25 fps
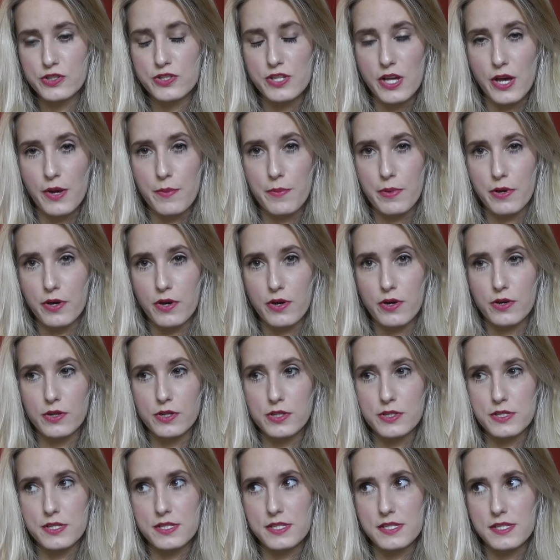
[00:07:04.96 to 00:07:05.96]
so
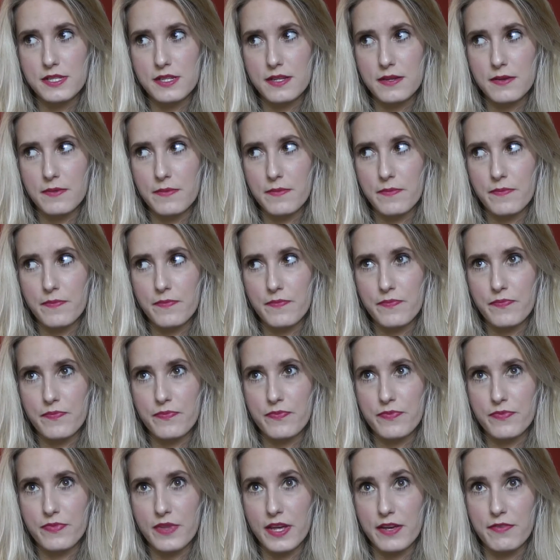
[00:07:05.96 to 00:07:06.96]
because
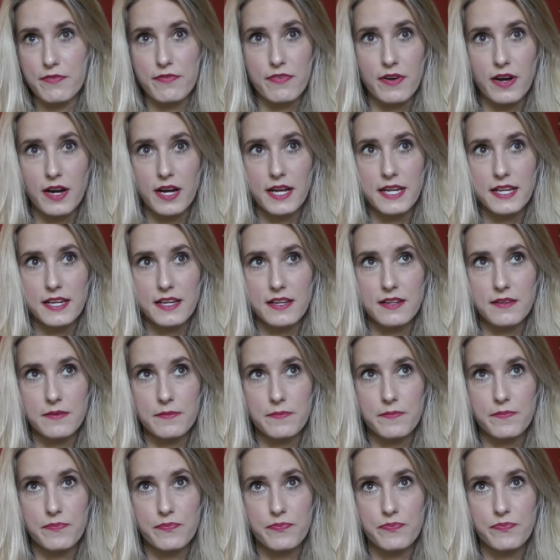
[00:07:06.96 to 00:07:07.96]
they find
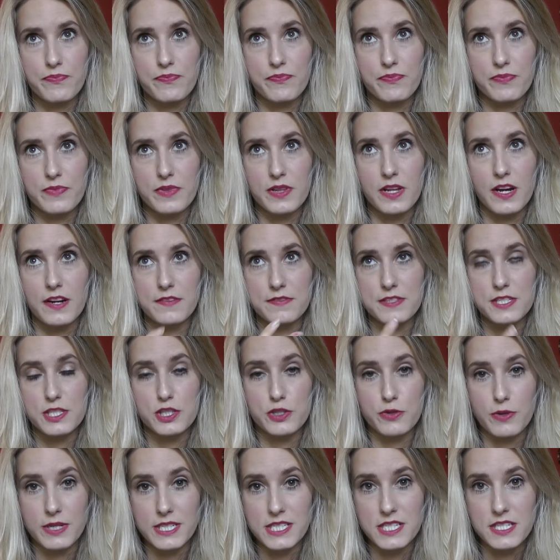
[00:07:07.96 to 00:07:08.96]
life
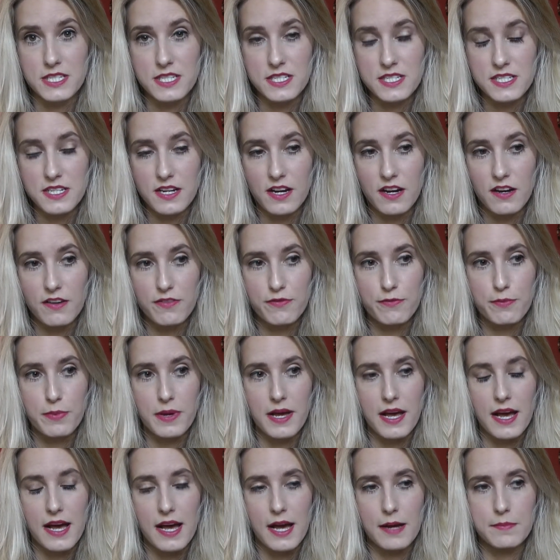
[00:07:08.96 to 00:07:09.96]
situations tough.
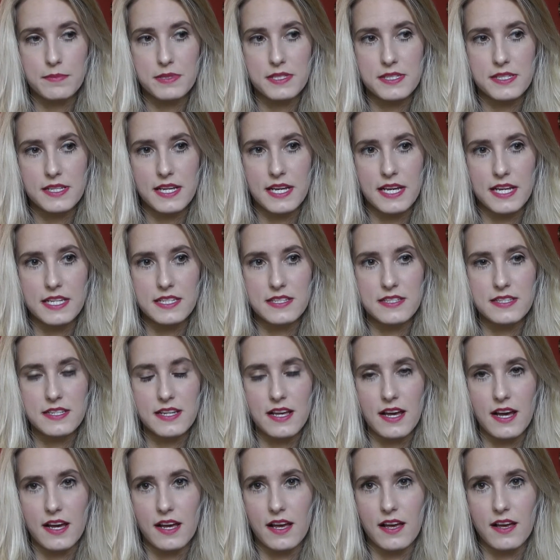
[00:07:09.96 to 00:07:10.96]
Perhaps it's
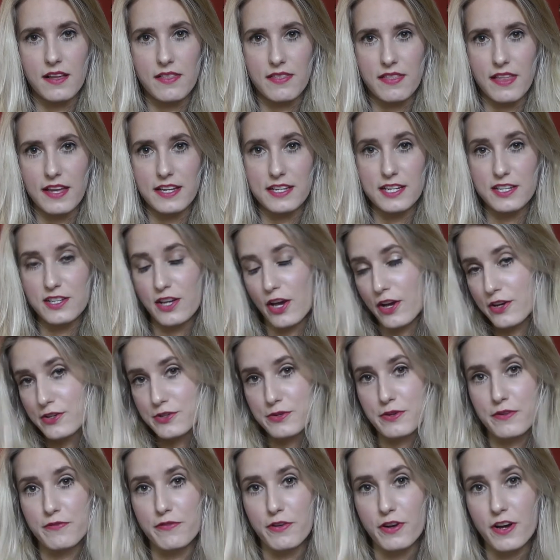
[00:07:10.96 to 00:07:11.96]
they go
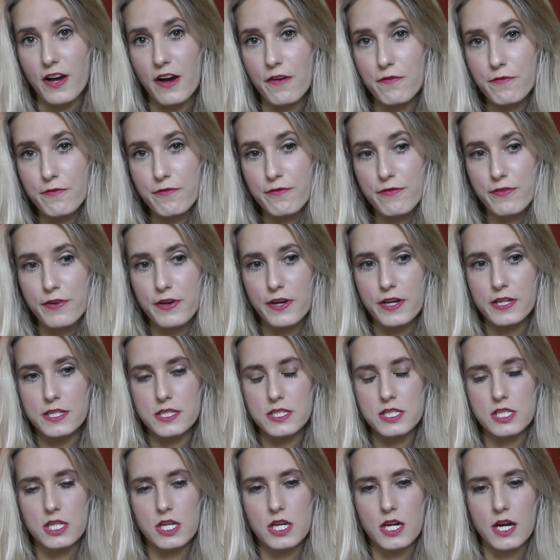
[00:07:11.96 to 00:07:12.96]
to it for
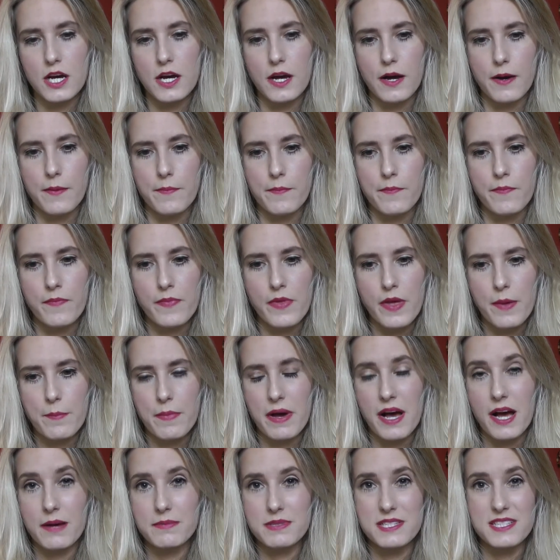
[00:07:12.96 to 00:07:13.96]
comfort,
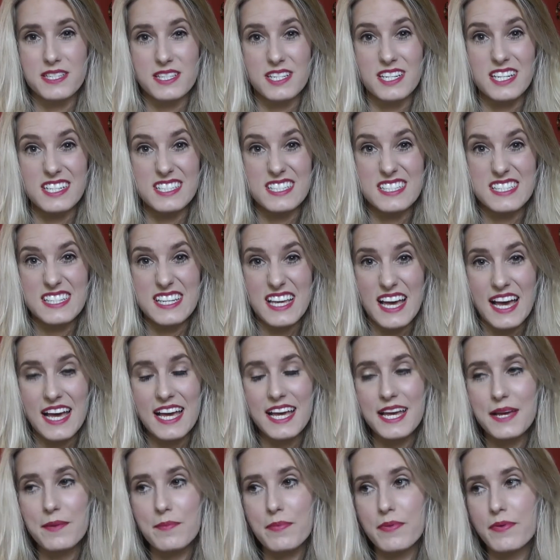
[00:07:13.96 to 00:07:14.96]
perhaps it's an
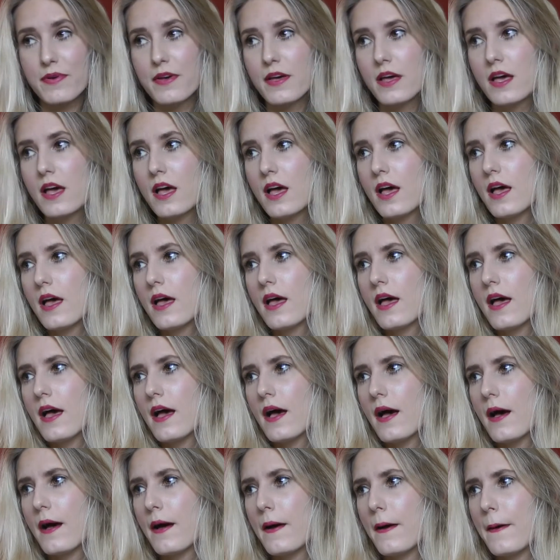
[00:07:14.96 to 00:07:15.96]
escape,
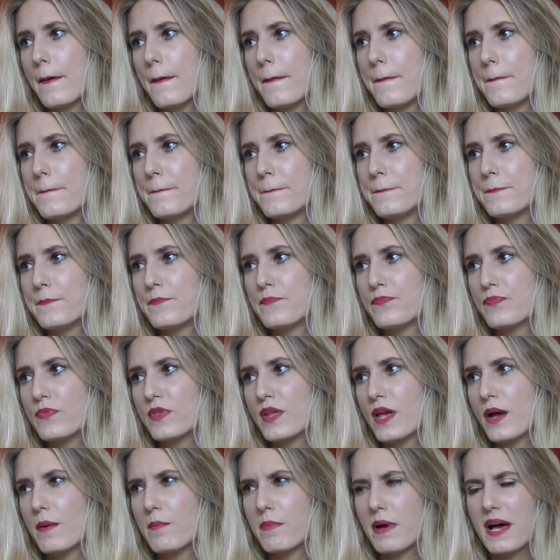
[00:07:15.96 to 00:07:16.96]
and
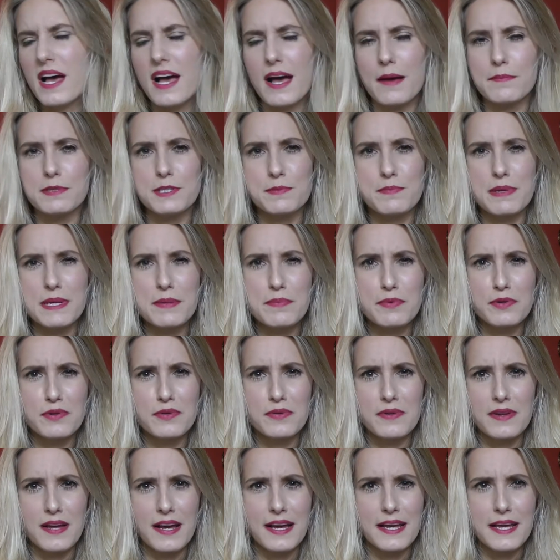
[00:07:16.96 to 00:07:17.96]
perhaps people
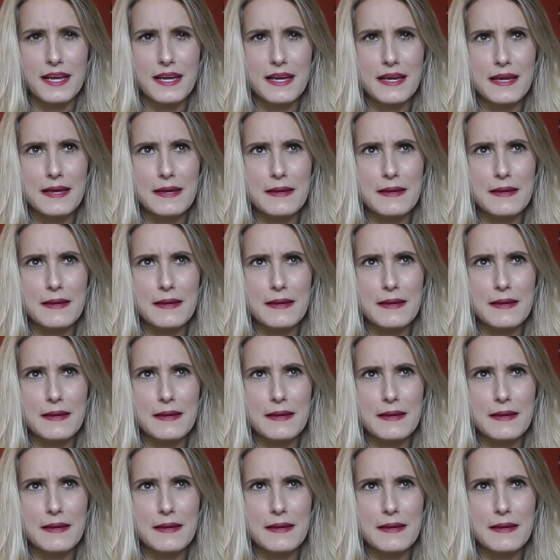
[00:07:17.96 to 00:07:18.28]
like